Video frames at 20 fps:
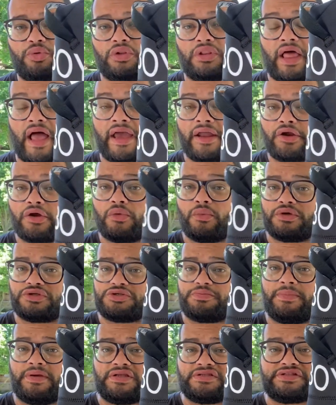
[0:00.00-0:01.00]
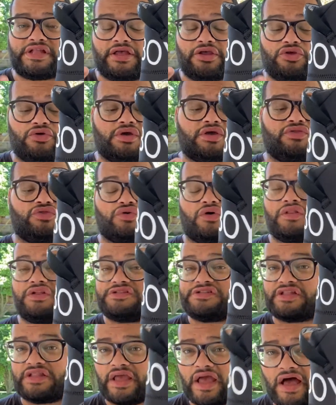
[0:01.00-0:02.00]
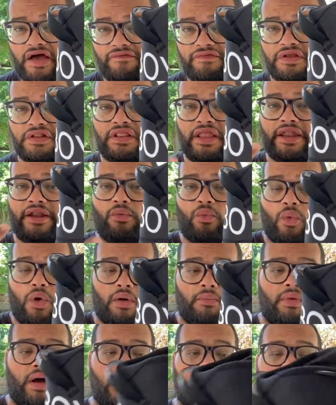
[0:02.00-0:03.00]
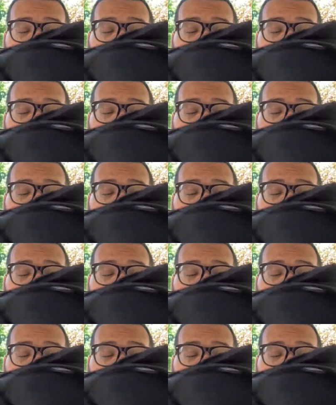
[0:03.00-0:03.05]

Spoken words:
liner, which means that you can throw this in the oven, let it warm up,